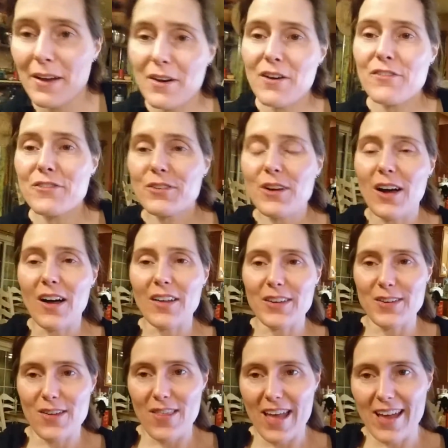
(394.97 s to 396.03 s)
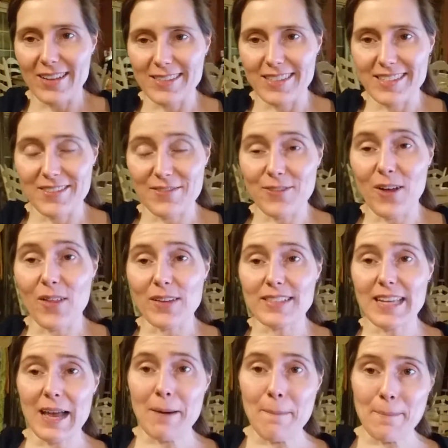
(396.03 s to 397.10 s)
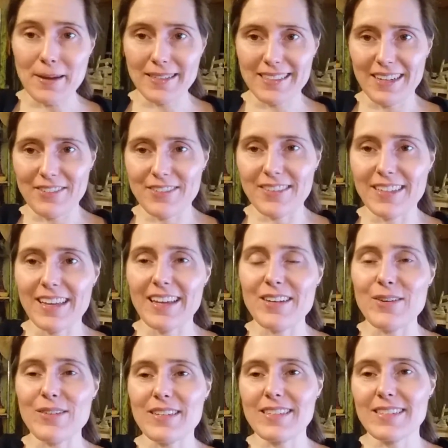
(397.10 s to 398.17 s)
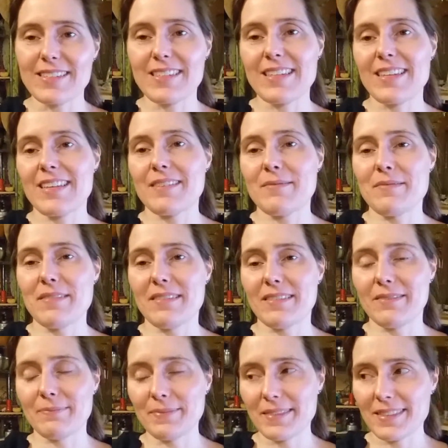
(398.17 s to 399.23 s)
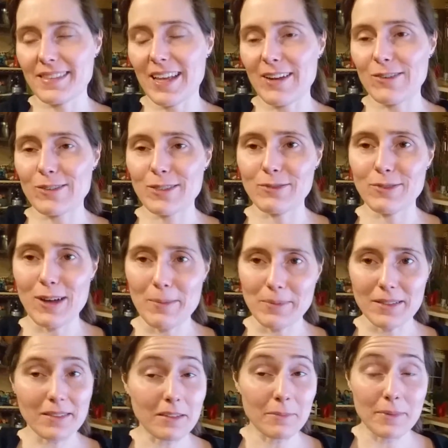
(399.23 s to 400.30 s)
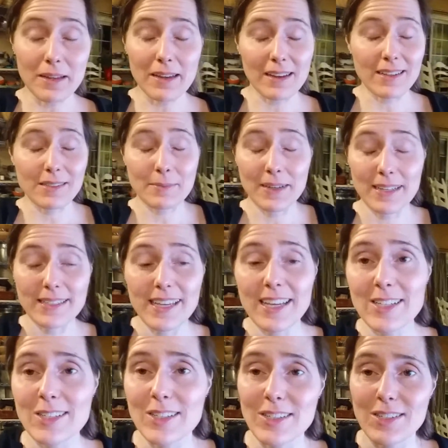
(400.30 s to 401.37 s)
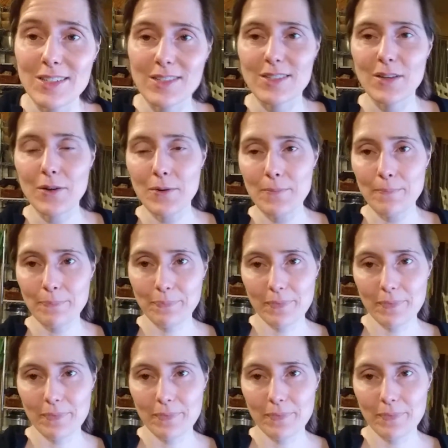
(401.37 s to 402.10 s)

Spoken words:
overall, the house isn't falling down, but definitely I noticed the standards have dropped a little bit because my attention's just so